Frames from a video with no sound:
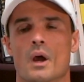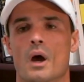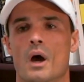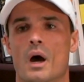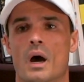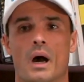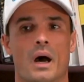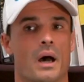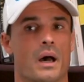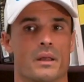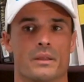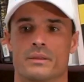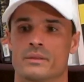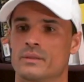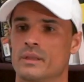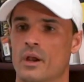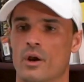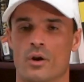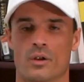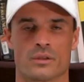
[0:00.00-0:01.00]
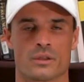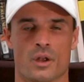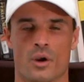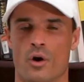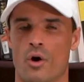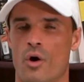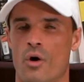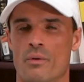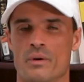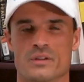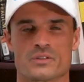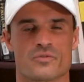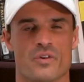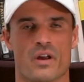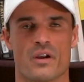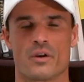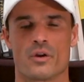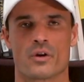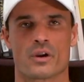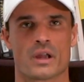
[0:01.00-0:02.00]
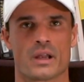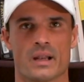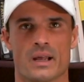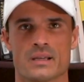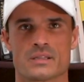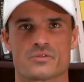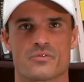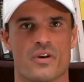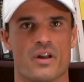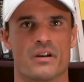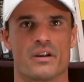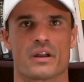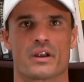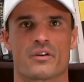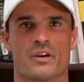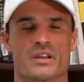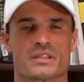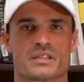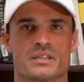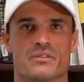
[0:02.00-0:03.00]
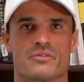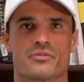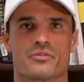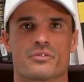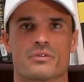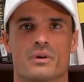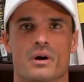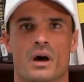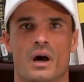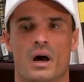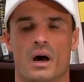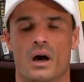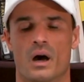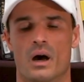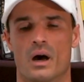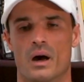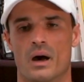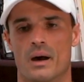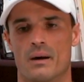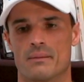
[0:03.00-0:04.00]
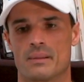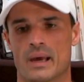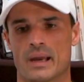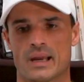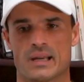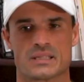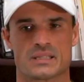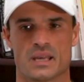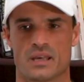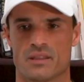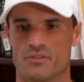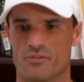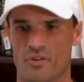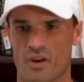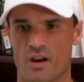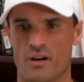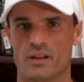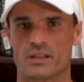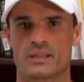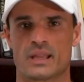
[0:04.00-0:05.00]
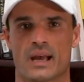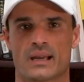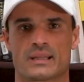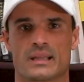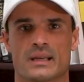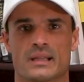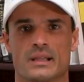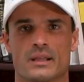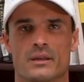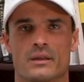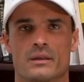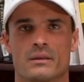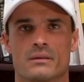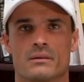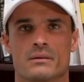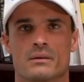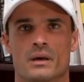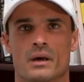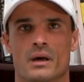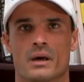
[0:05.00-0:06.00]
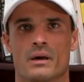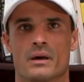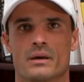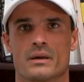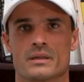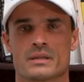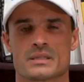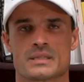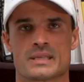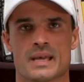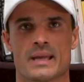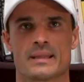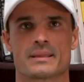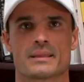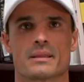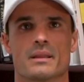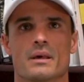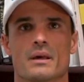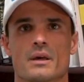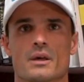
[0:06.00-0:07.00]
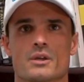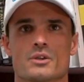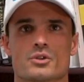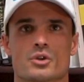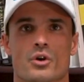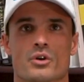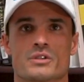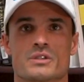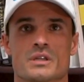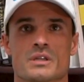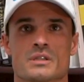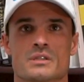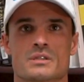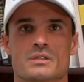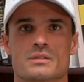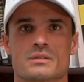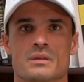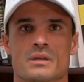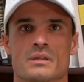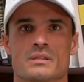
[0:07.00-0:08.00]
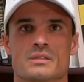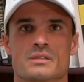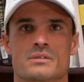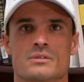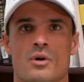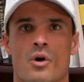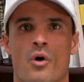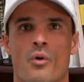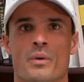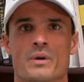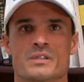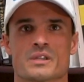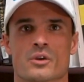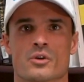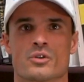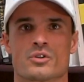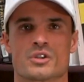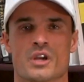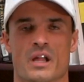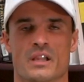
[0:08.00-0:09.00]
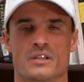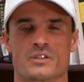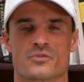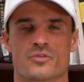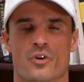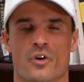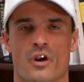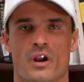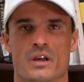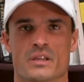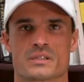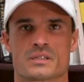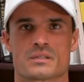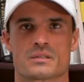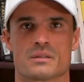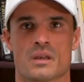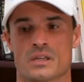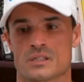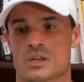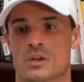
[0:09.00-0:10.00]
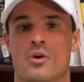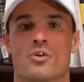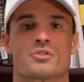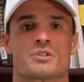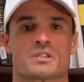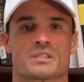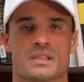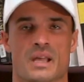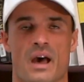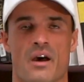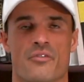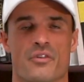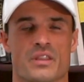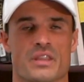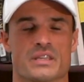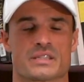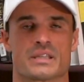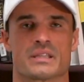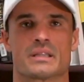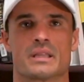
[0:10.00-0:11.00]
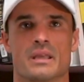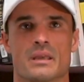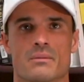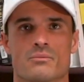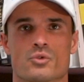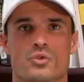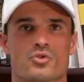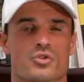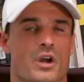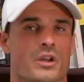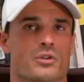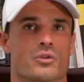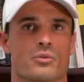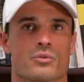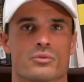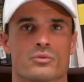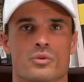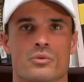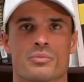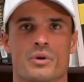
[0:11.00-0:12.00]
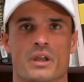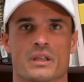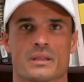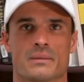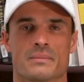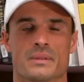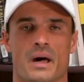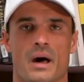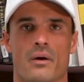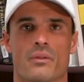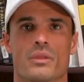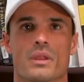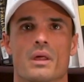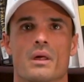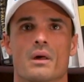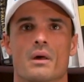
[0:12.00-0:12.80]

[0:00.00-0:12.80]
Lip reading: They're always very organized, very aggressive. Like I said, very tactically set. So it's always a good challenge for us as a coaching staff and as a team to try to break them down.